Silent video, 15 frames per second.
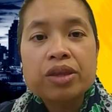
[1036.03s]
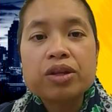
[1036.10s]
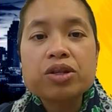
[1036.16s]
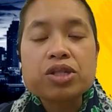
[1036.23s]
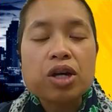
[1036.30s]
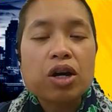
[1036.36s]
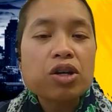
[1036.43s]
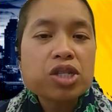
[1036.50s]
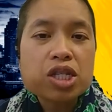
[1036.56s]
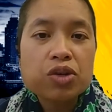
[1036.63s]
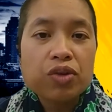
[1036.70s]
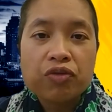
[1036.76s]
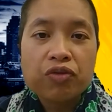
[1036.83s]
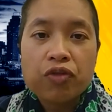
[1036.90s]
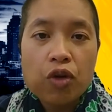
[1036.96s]
There's also
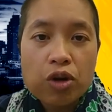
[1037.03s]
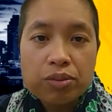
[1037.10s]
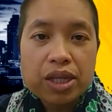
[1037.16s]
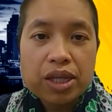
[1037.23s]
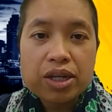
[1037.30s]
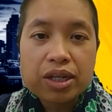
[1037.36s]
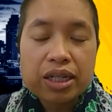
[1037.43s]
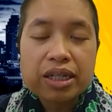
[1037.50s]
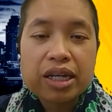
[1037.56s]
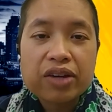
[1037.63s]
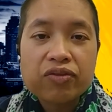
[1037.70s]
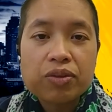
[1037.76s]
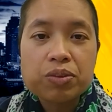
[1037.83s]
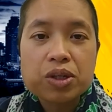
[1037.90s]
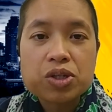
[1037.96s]
a form that you can
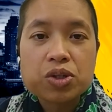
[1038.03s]
get from the